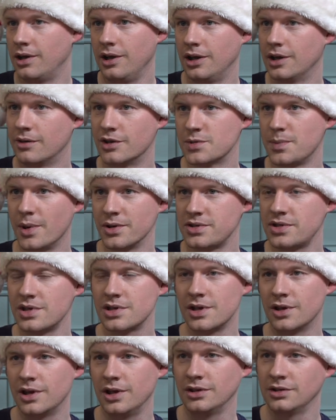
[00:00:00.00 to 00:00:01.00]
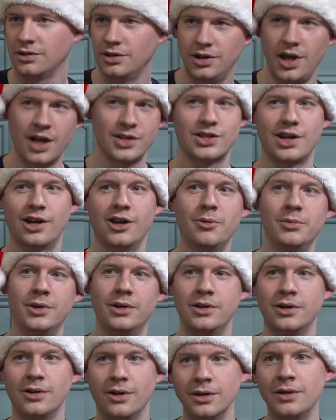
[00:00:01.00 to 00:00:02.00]
be looking at the responses going, yes, I
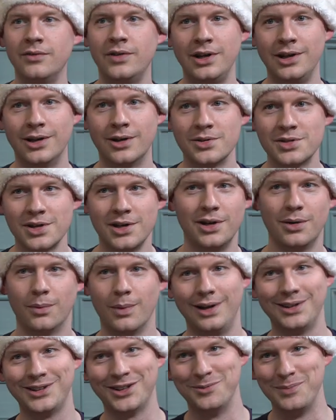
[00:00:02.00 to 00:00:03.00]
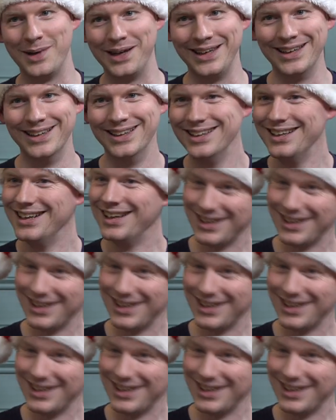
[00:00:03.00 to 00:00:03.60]
uploaded all the videos. Well done, me.